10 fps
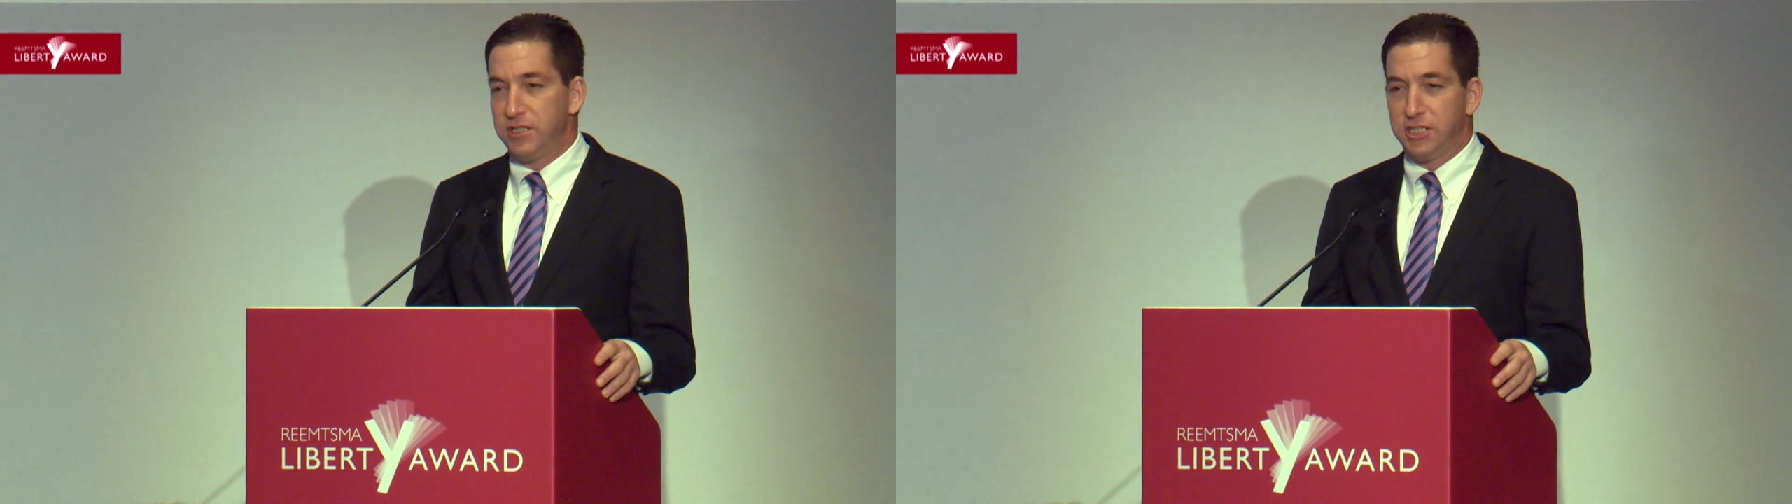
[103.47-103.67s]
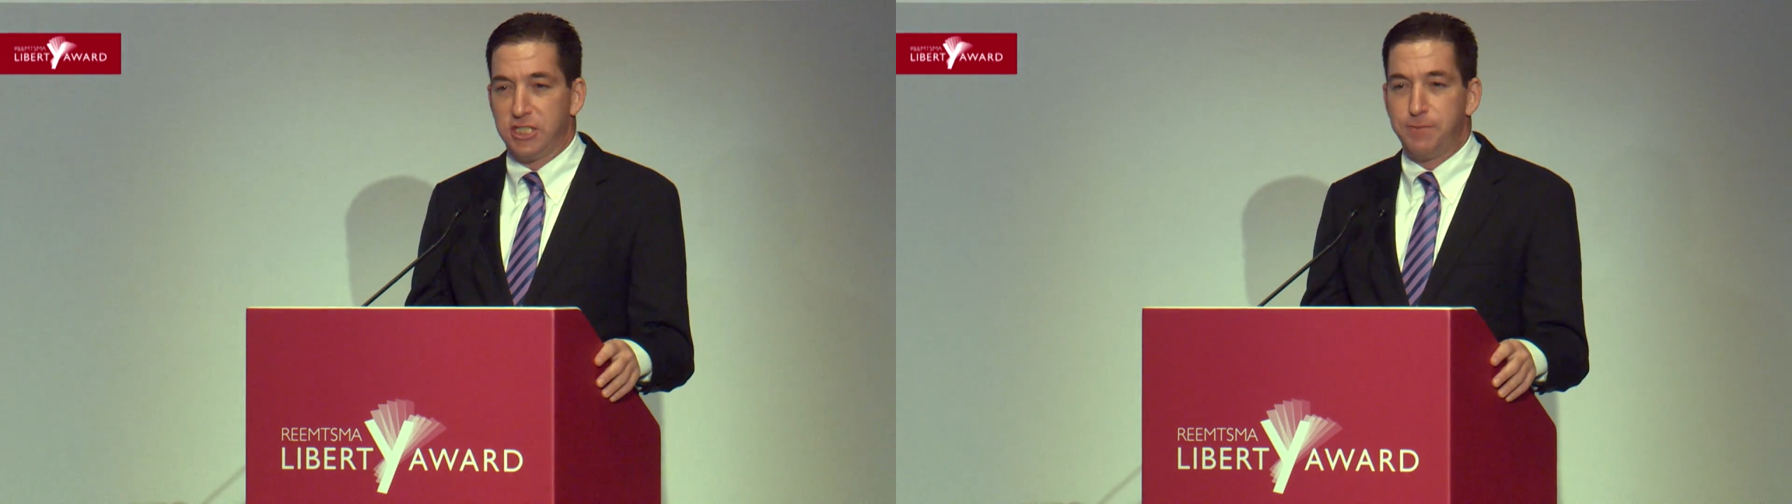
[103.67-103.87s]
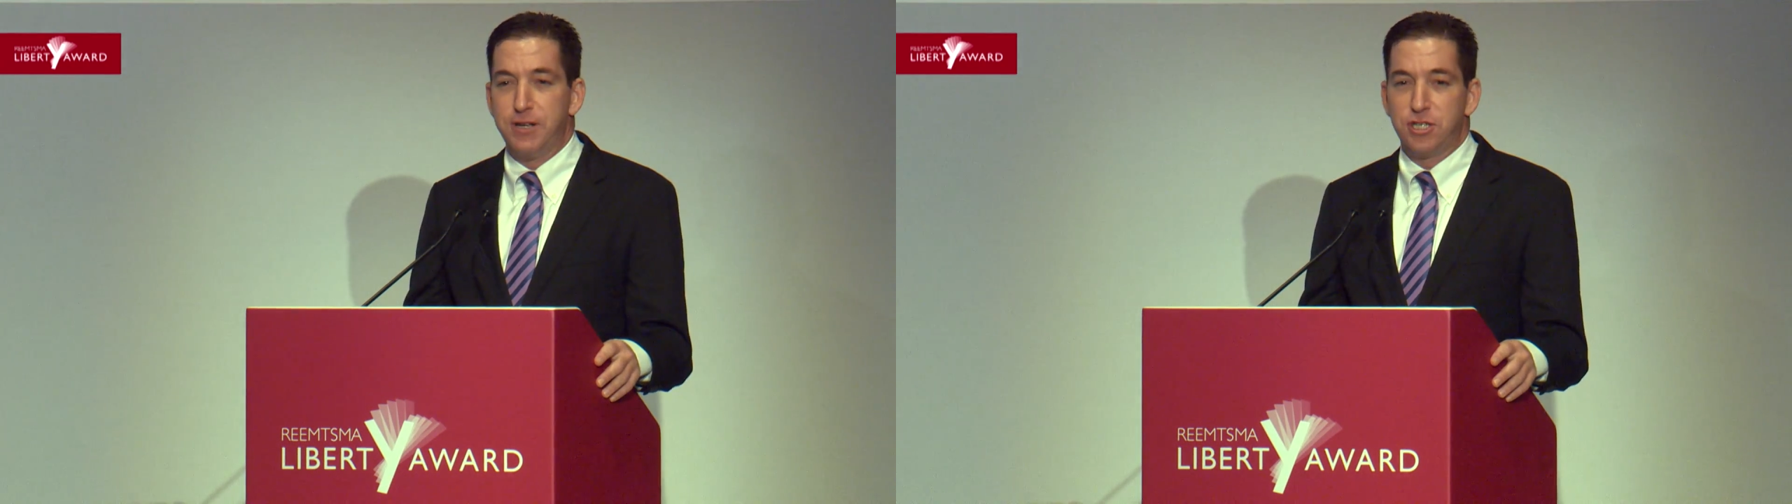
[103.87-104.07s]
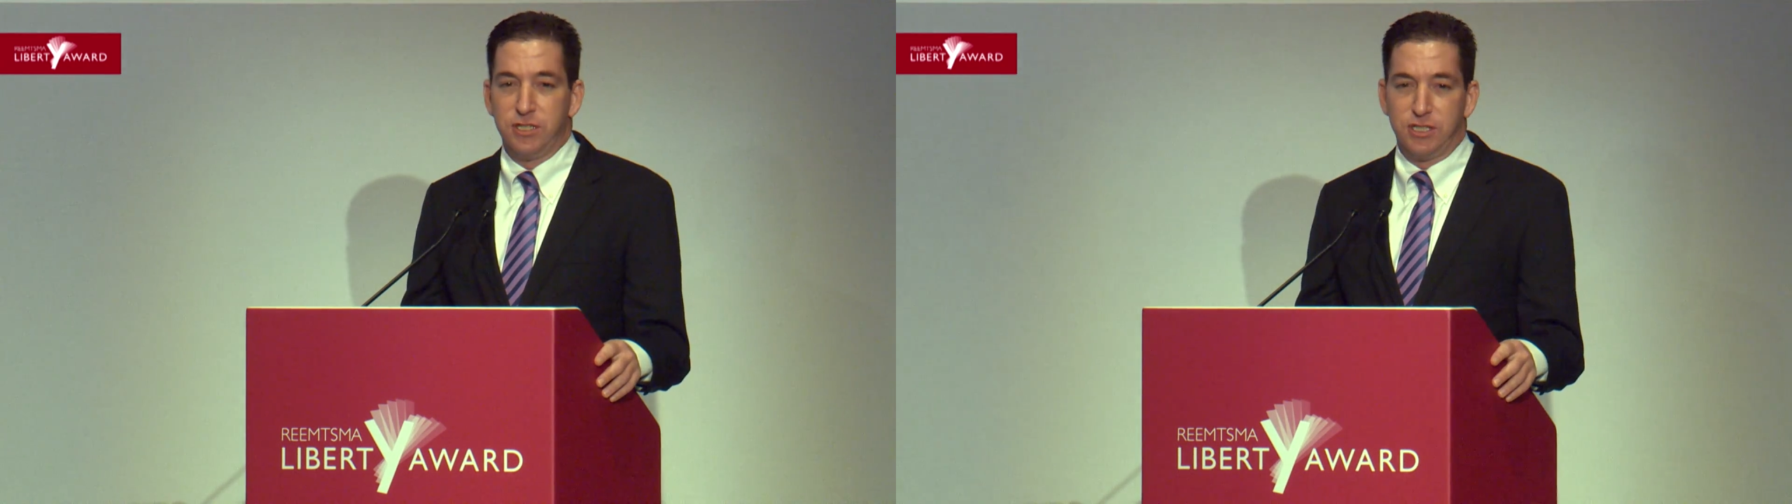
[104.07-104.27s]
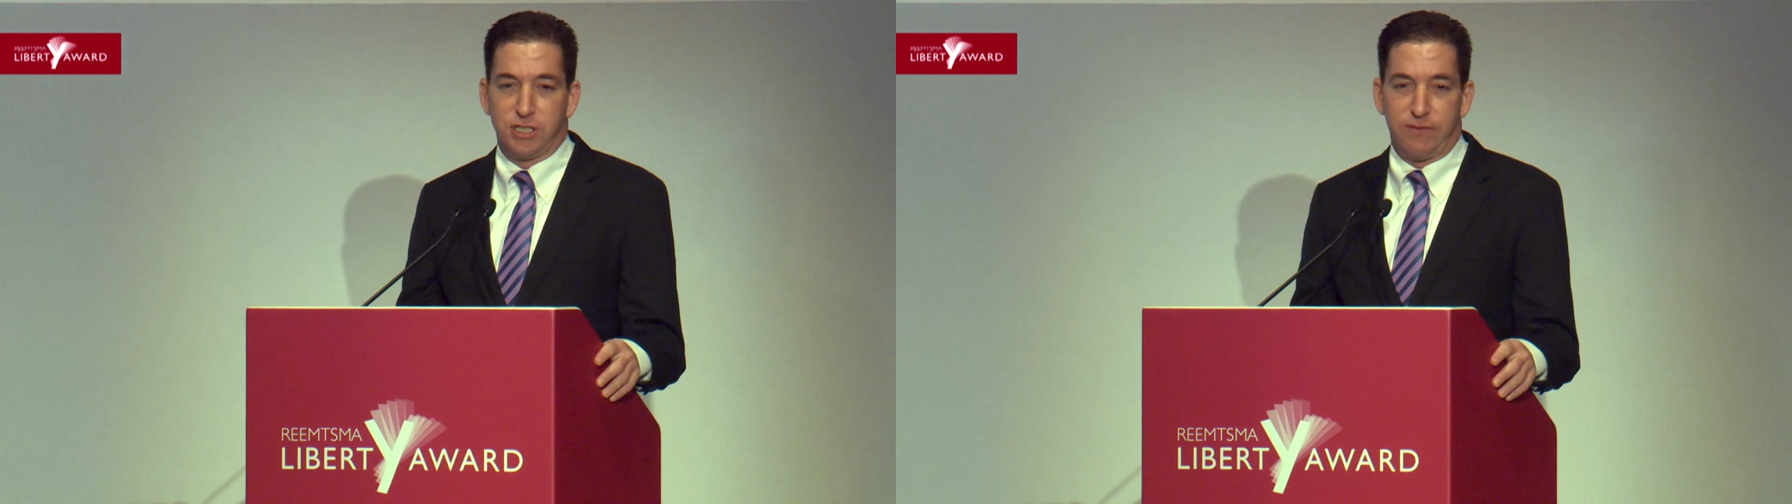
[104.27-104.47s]

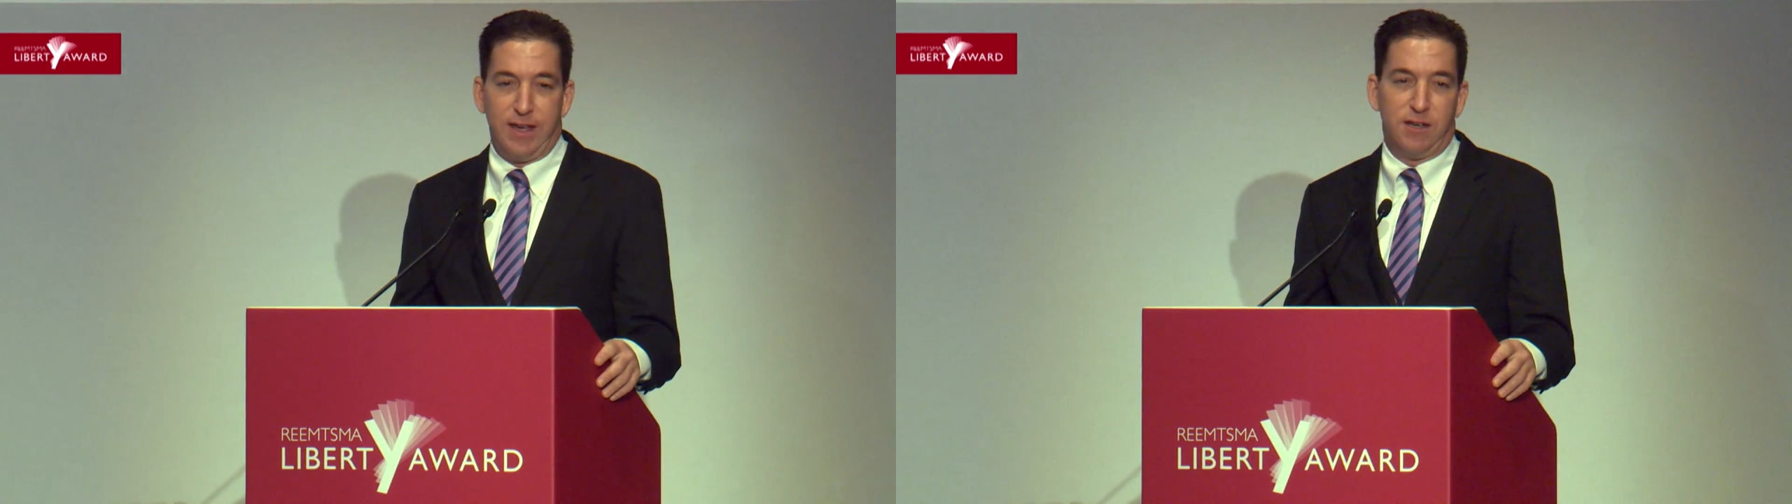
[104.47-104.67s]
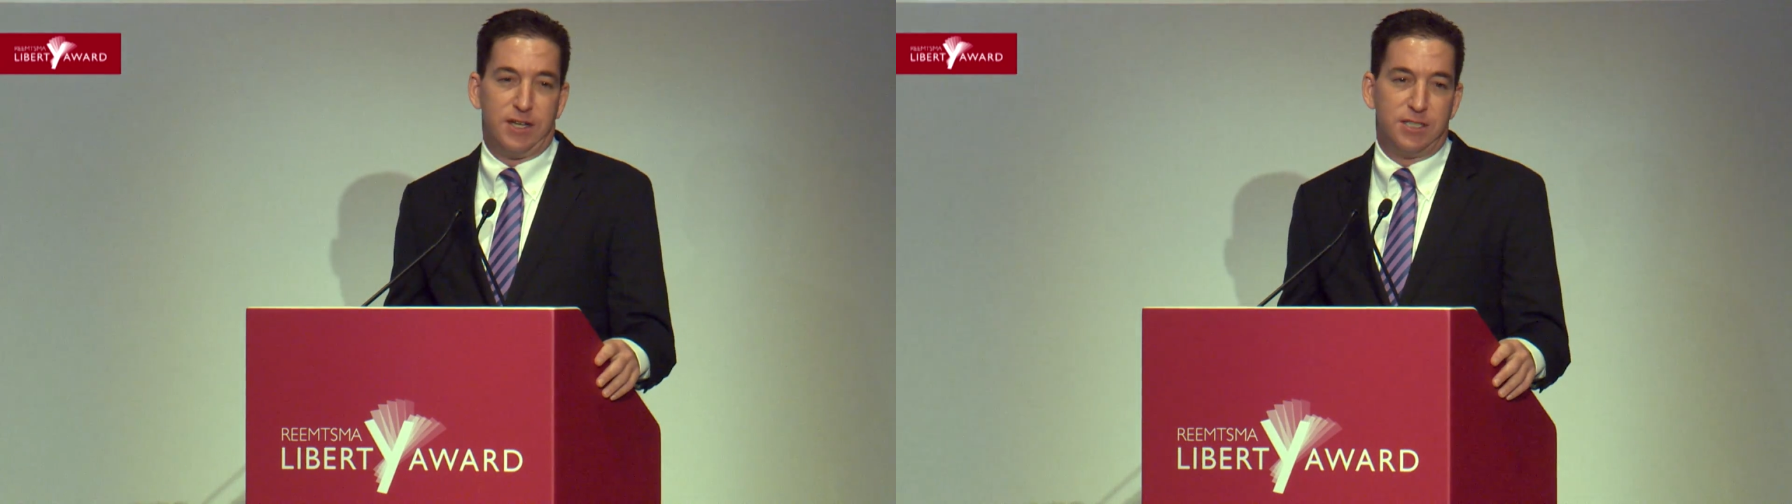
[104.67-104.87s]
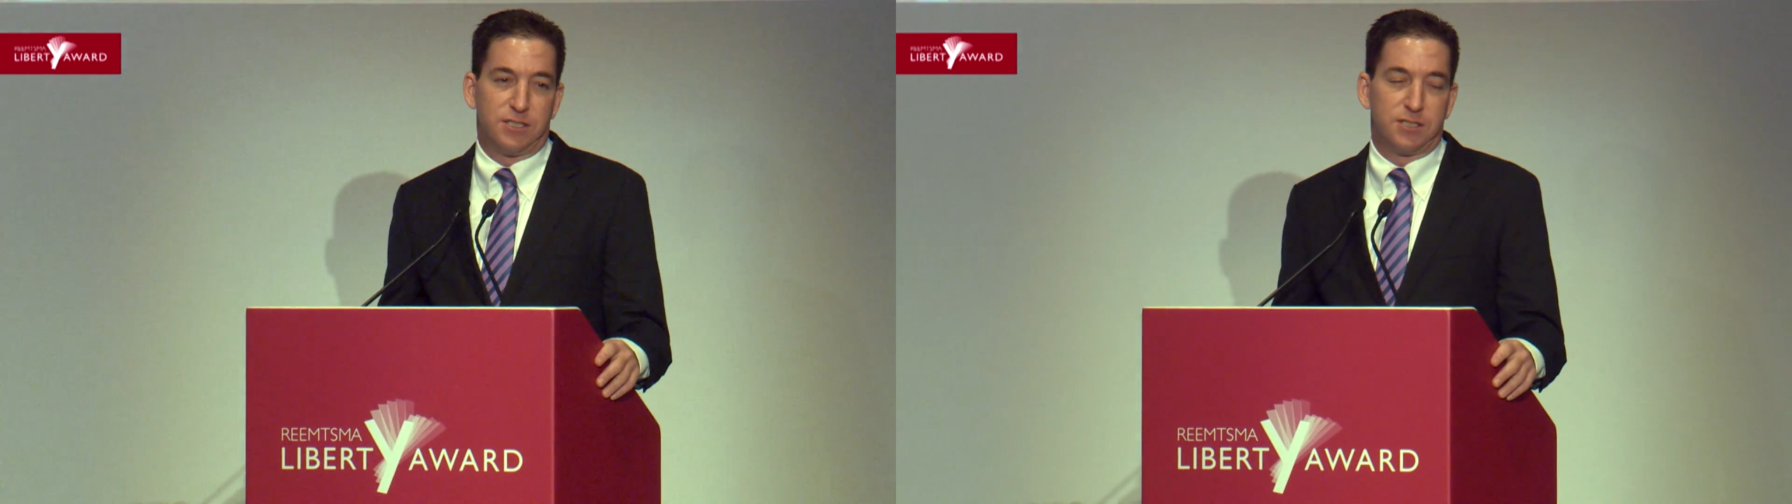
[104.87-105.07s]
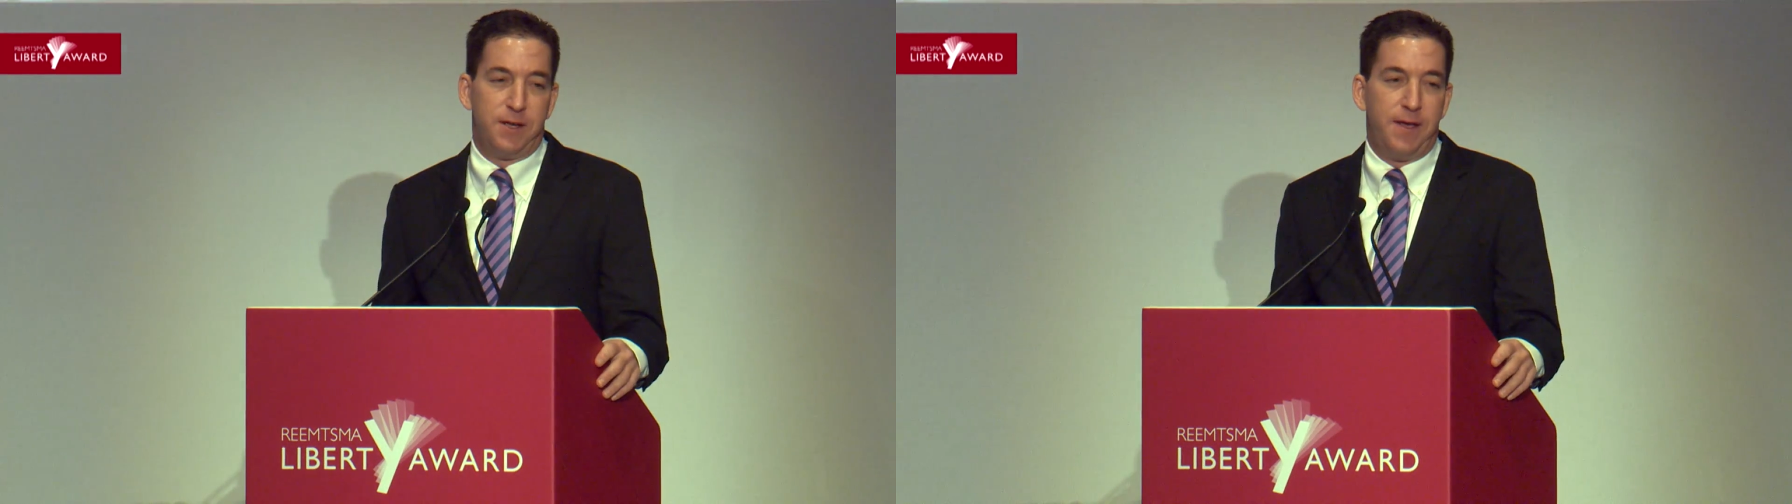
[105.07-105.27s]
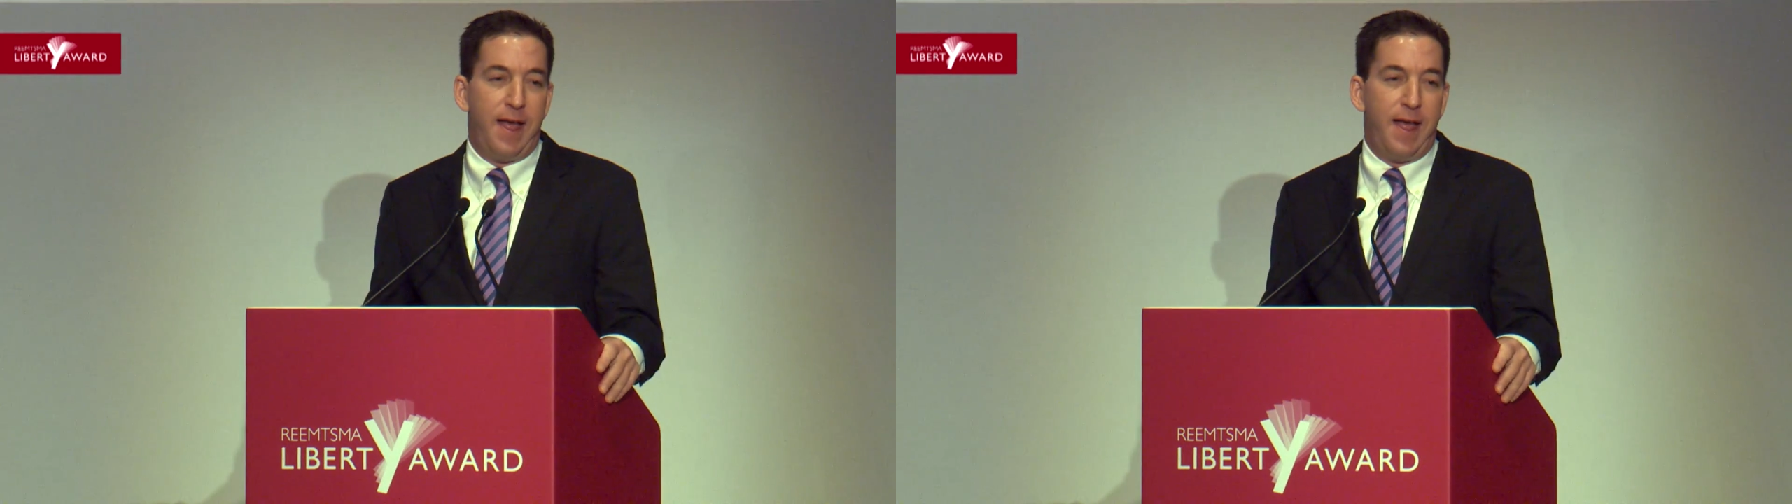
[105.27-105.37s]
suspicionless surveillance